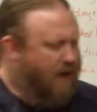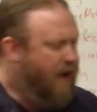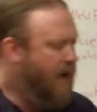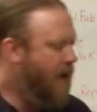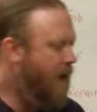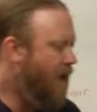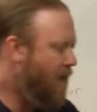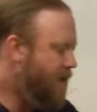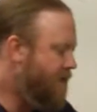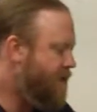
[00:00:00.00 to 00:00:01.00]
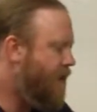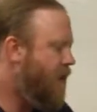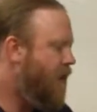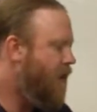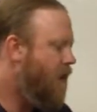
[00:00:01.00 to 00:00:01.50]
and
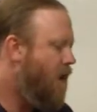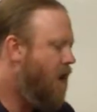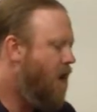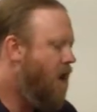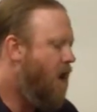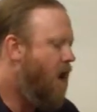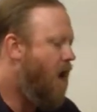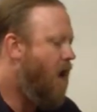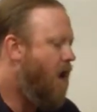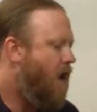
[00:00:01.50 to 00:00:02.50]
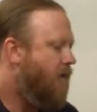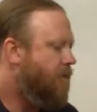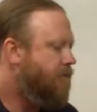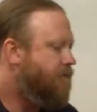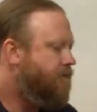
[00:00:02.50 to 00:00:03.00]

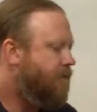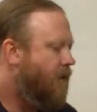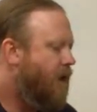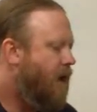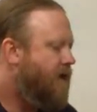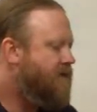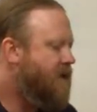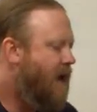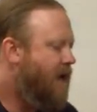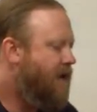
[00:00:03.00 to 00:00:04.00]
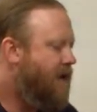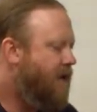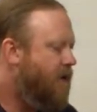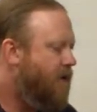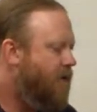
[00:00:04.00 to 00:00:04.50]
I
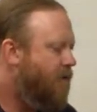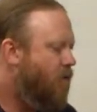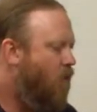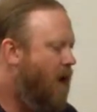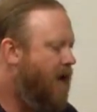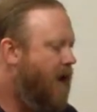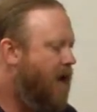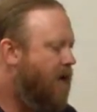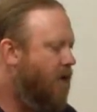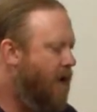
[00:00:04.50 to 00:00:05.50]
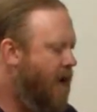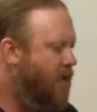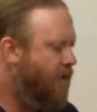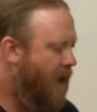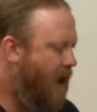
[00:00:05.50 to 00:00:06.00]
decided why not go
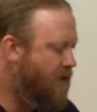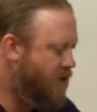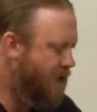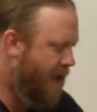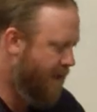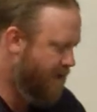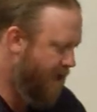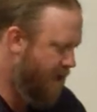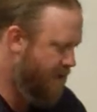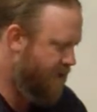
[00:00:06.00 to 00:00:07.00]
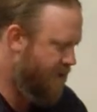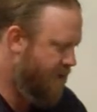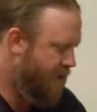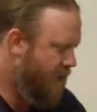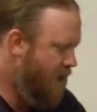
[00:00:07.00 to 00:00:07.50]
ahead with a hydrostatic test.
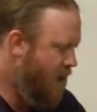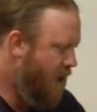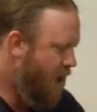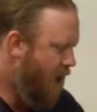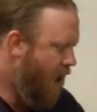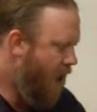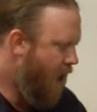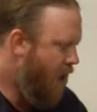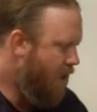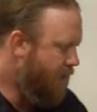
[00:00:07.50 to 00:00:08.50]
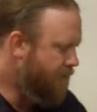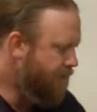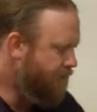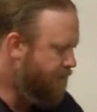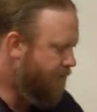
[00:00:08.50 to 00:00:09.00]

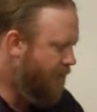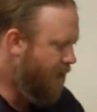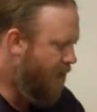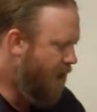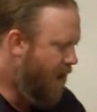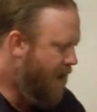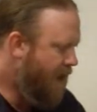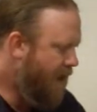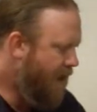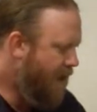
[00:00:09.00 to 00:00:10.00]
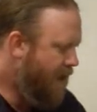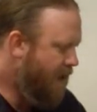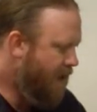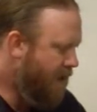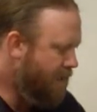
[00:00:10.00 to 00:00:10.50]
I got
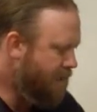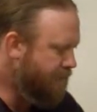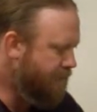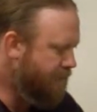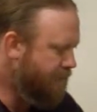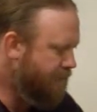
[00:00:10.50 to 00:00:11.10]
an